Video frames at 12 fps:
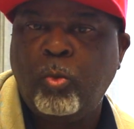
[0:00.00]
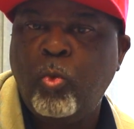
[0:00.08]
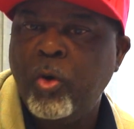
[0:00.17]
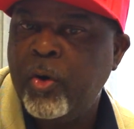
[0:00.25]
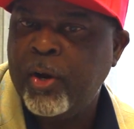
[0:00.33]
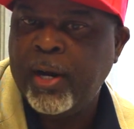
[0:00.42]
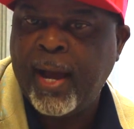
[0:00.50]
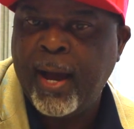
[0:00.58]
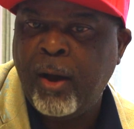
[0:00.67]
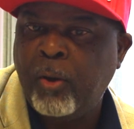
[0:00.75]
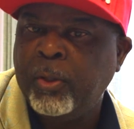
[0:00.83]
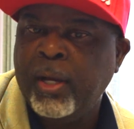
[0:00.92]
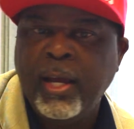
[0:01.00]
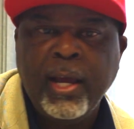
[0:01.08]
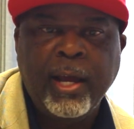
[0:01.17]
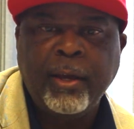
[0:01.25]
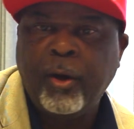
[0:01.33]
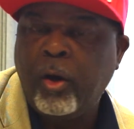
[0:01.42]
word out
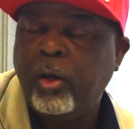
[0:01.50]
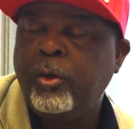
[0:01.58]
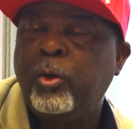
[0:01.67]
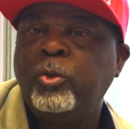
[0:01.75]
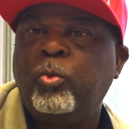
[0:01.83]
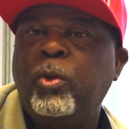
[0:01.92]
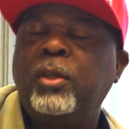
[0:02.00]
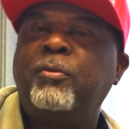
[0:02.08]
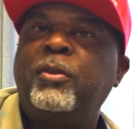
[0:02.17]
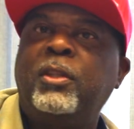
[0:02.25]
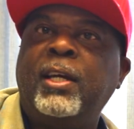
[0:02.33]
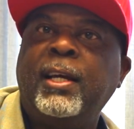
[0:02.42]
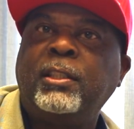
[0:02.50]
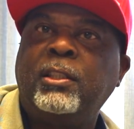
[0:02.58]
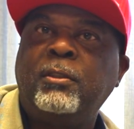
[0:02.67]
and all of those wonderful things.